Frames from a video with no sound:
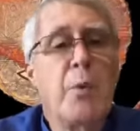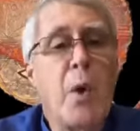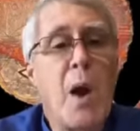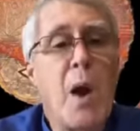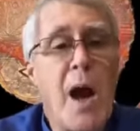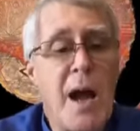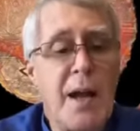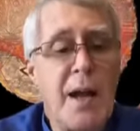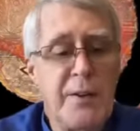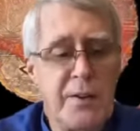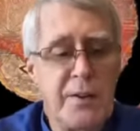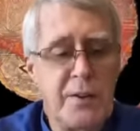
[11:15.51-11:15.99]

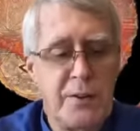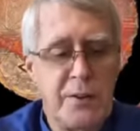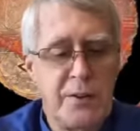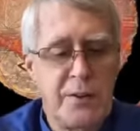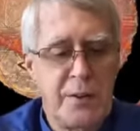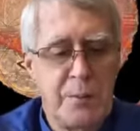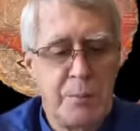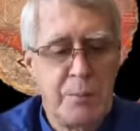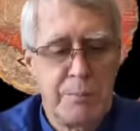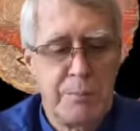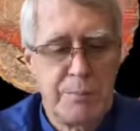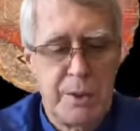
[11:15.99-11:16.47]

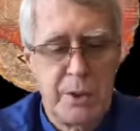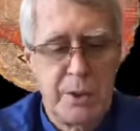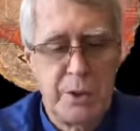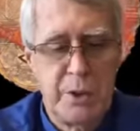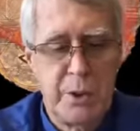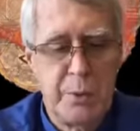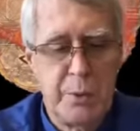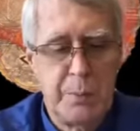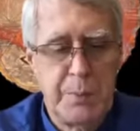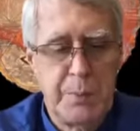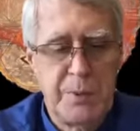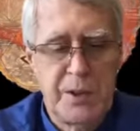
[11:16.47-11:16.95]
rises and
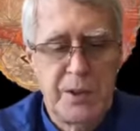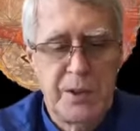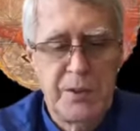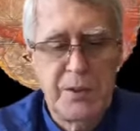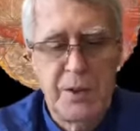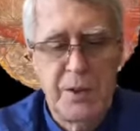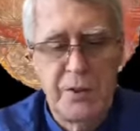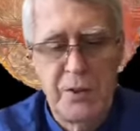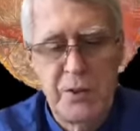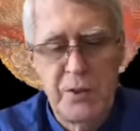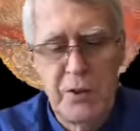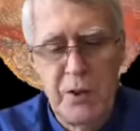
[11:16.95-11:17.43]
blooms at
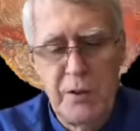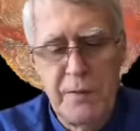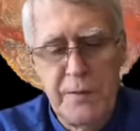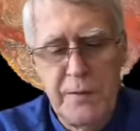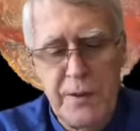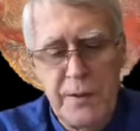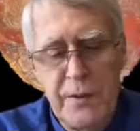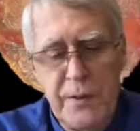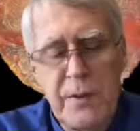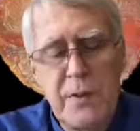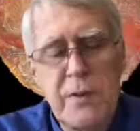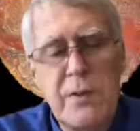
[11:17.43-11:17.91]
the
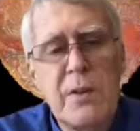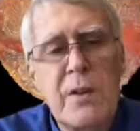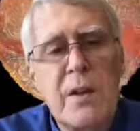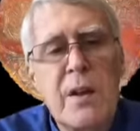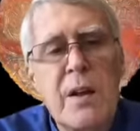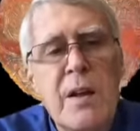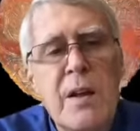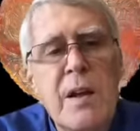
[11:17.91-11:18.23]
surface,